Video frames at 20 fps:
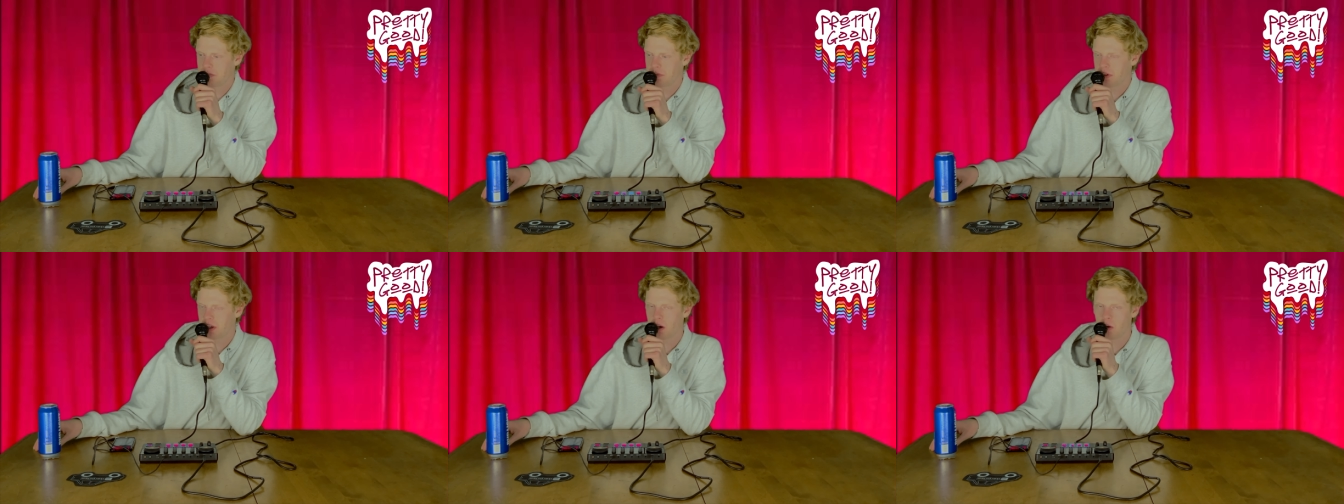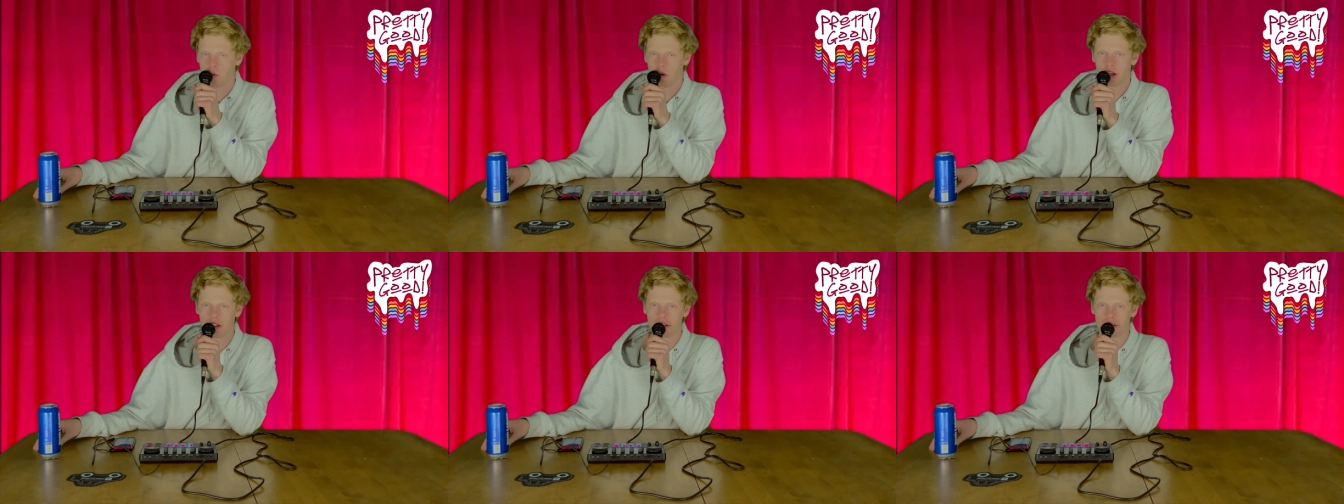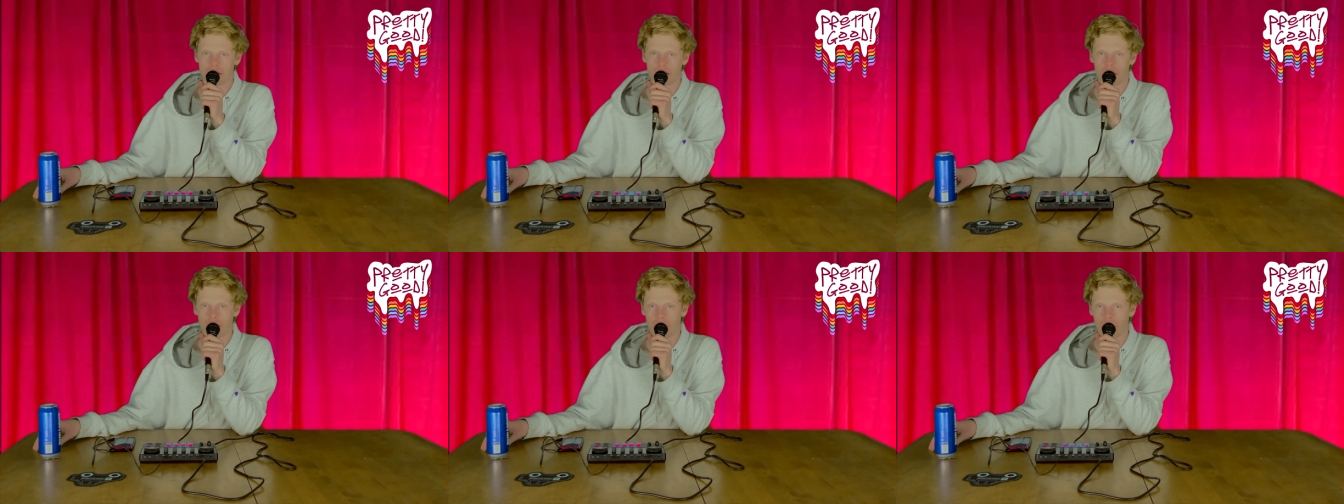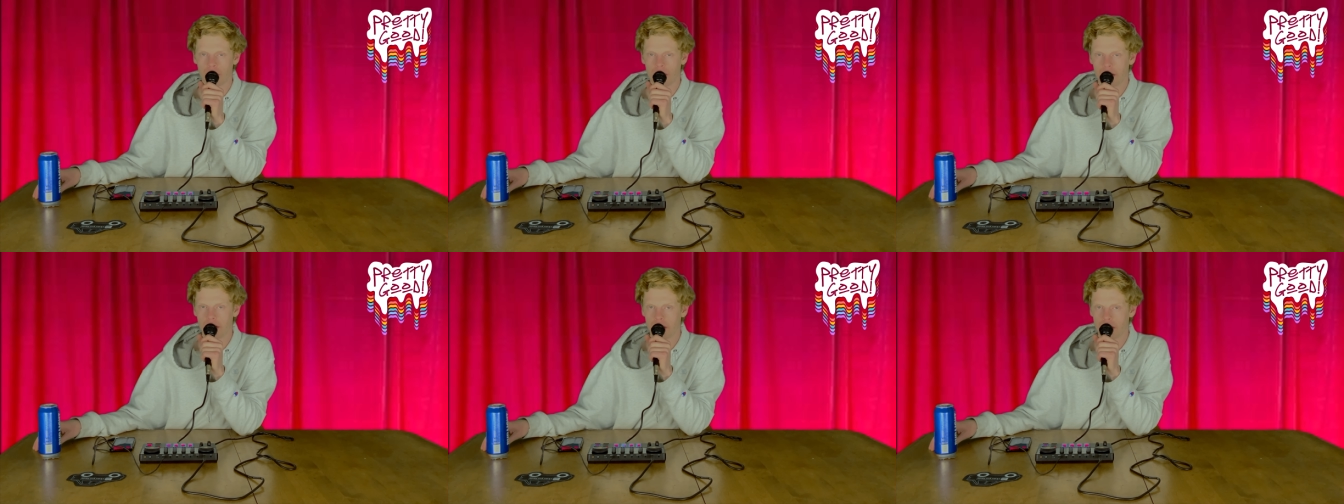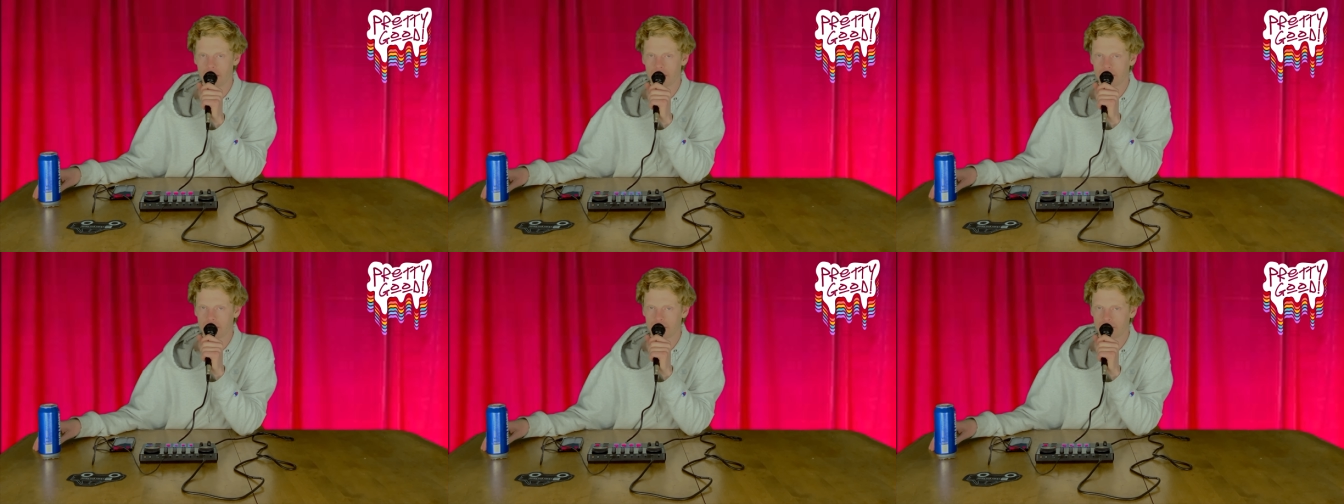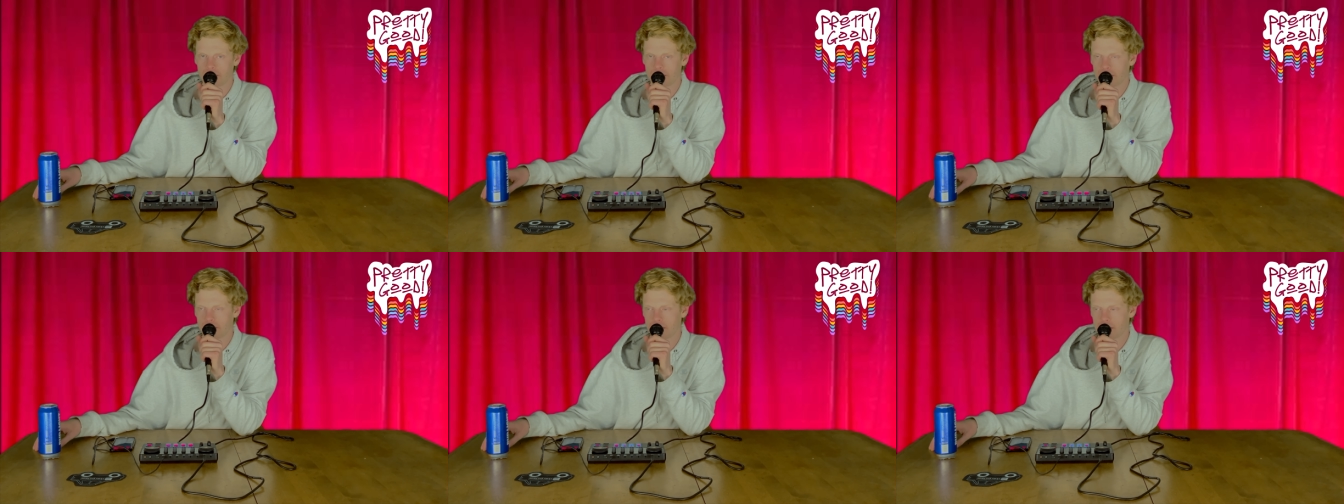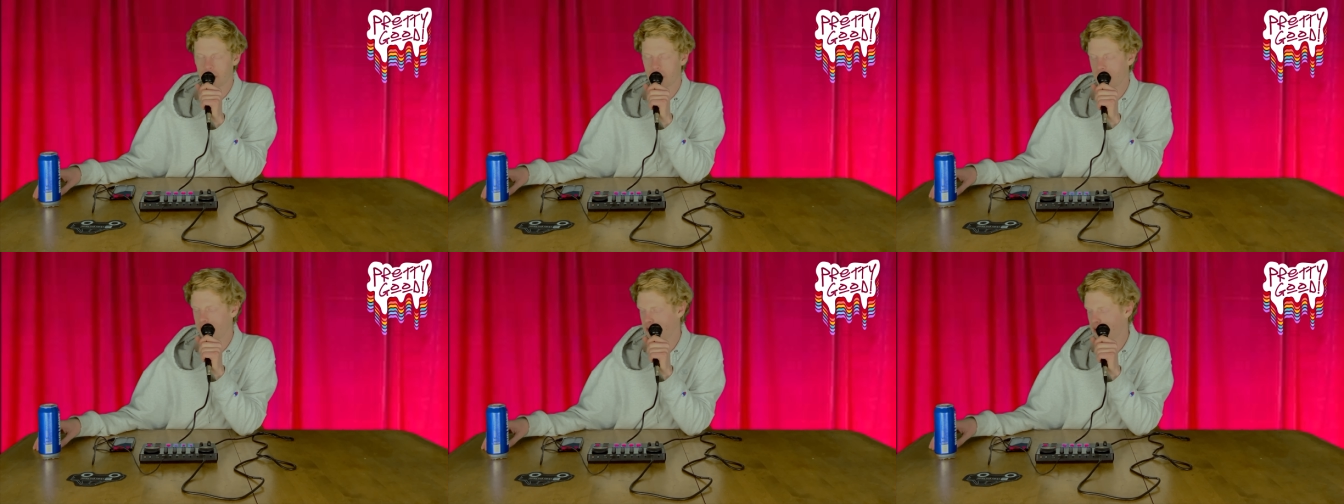I wasn't earlier,
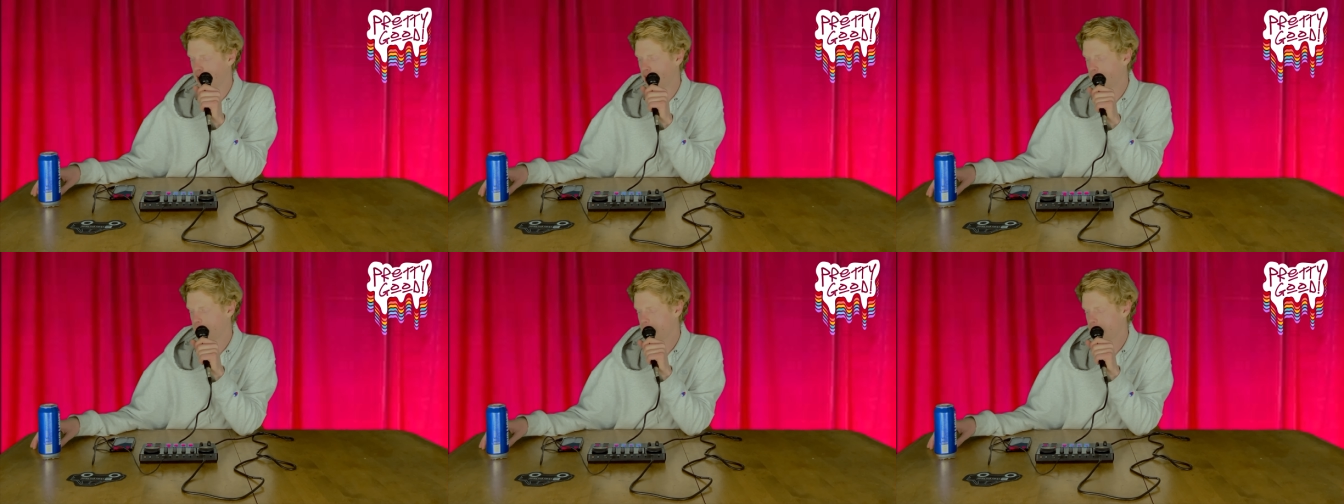if that